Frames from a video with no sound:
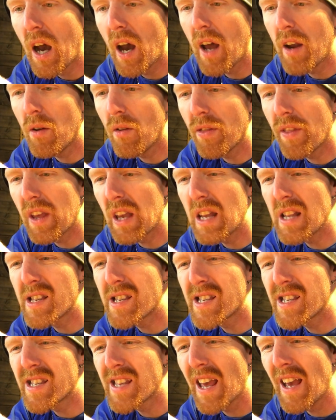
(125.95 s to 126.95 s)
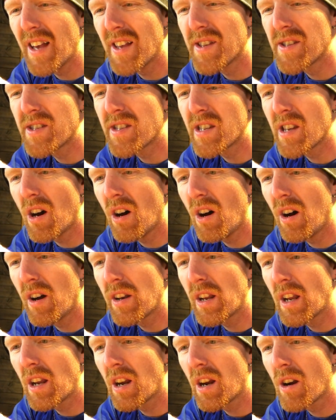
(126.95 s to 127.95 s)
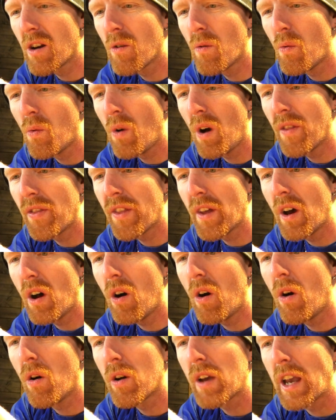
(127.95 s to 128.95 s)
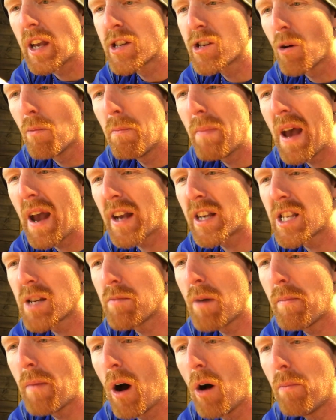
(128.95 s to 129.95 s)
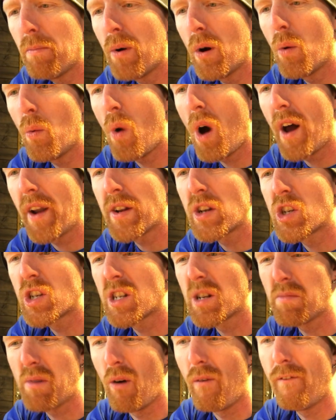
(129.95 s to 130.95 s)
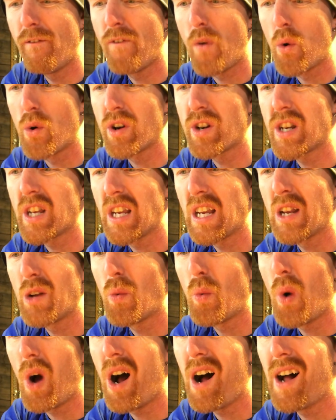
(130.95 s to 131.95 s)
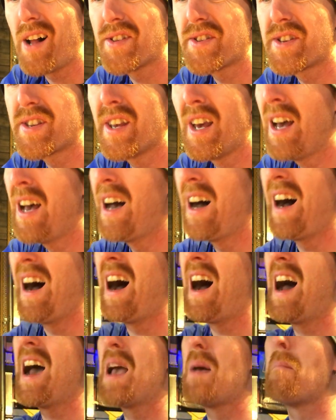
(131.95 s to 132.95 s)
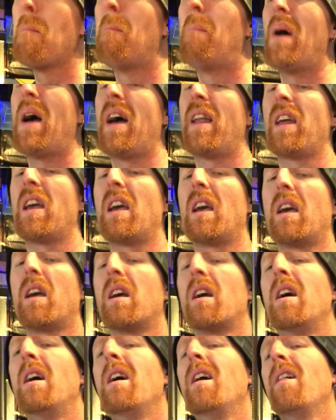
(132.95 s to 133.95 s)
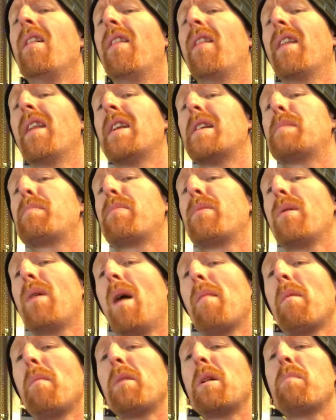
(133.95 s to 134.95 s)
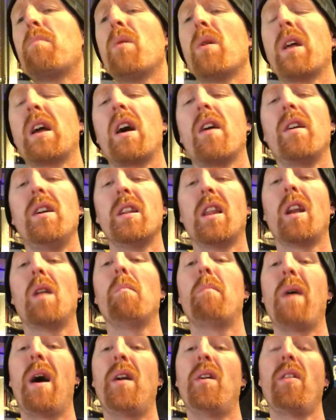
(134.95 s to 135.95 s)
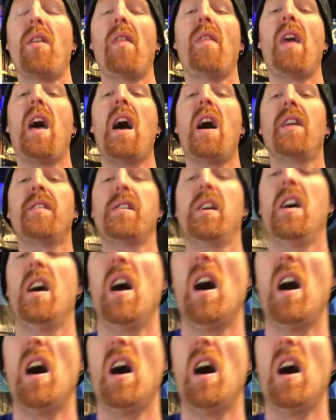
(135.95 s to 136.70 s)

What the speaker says: I don't think it says on here what the, oh, okay, so maximum output wattage is about 14 watts. I'm betting that it's probably putting out a little better than that.